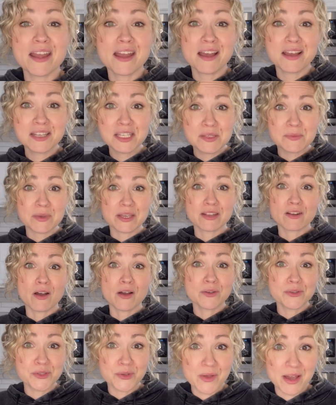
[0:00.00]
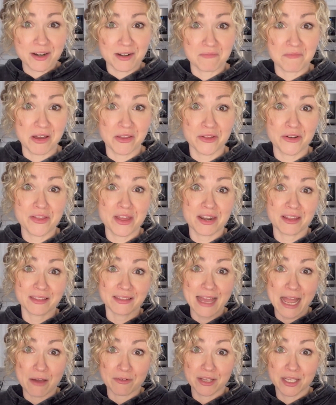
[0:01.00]
husband also had a mother that
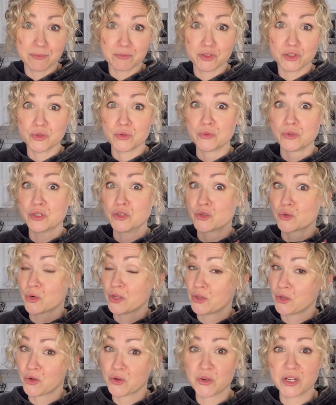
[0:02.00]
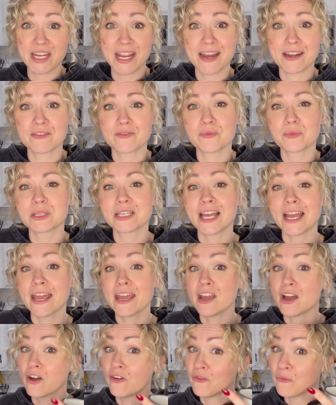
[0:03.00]
allowed him to enjoy the creative
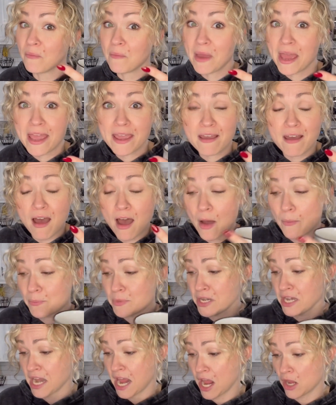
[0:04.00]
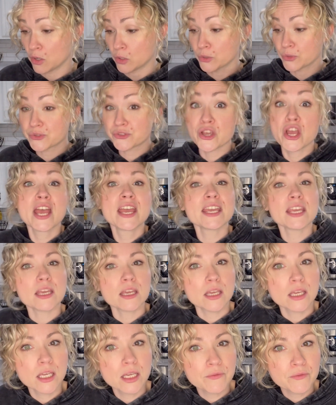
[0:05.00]
play of makeup, nails,
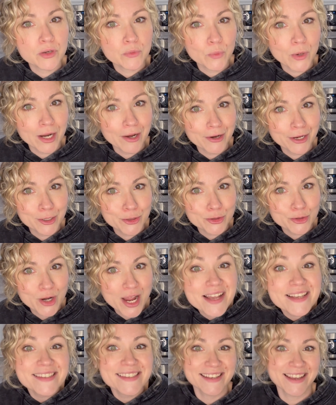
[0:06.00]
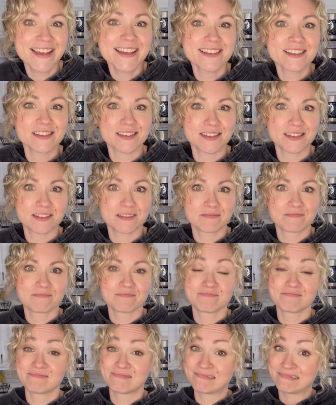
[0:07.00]
even wearing dresses
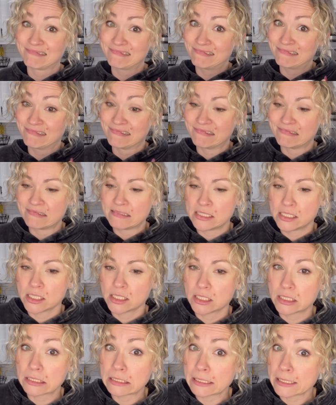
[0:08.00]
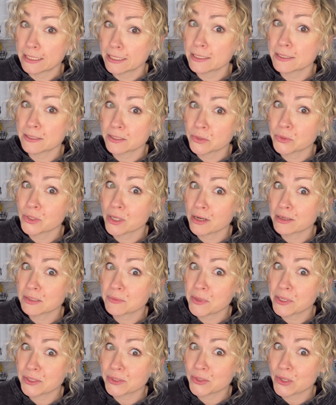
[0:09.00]
and he still knocks
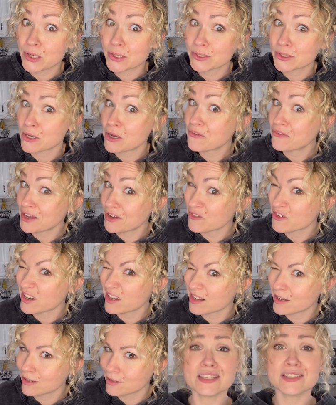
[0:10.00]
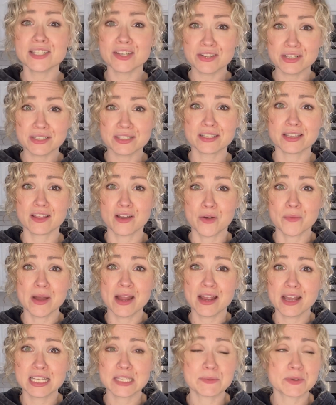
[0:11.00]
my socks off every night. Seriously though, my
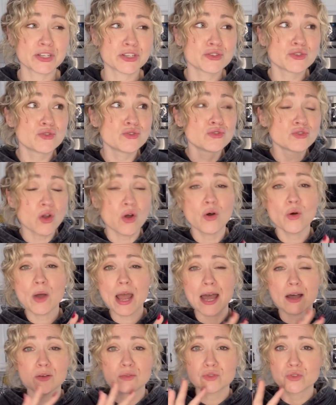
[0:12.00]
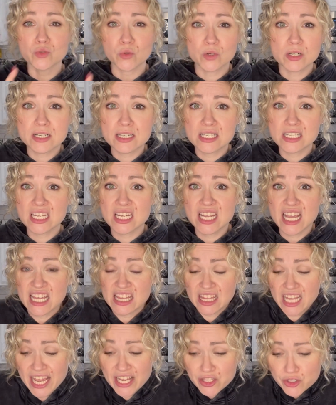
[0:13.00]
husband is so outdoorsy
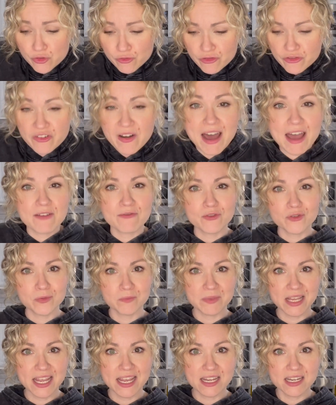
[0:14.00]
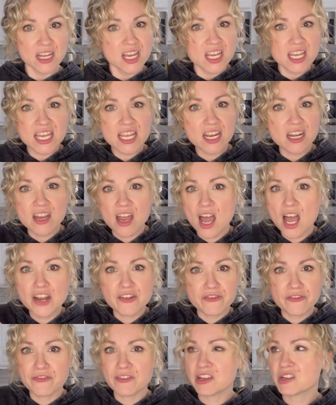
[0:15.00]
and like survival man. He can
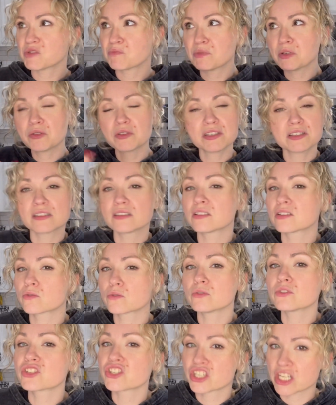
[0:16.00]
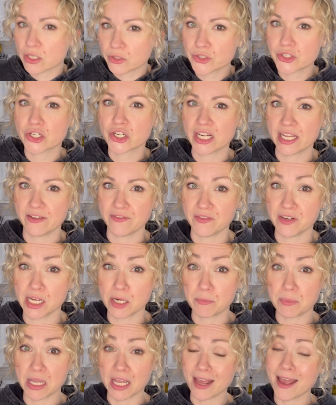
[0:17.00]
hunt, fish, build us a literal shelter if
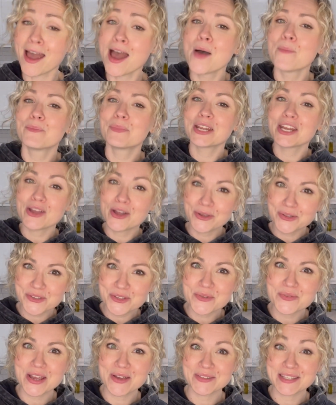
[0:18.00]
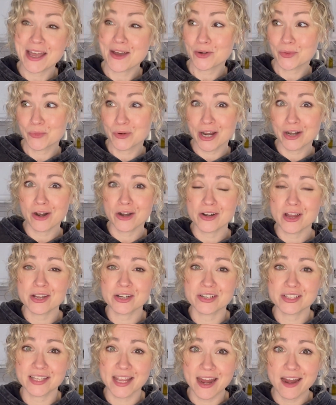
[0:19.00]
need be. But he also knows how to braid our
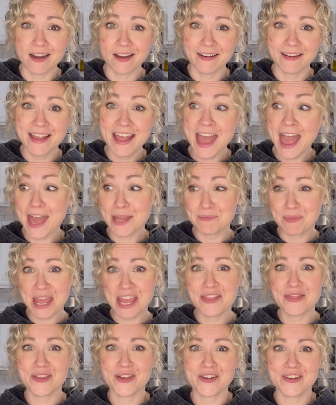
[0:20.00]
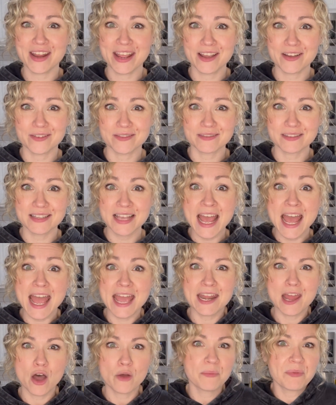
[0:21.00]
daughter's hair and paint their nails
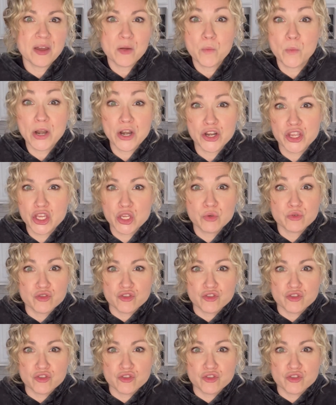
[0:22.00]
and help them wear cute